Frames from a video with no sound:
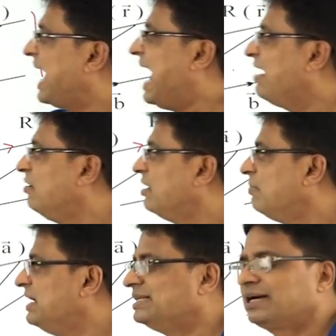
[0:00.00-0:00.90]
angular
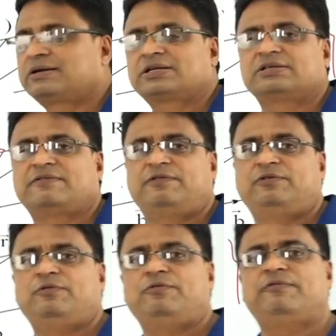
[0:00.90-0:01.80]
bisectors of
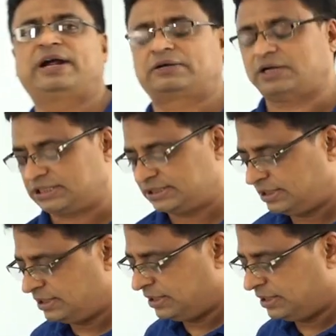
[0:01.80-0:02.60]
two vectors.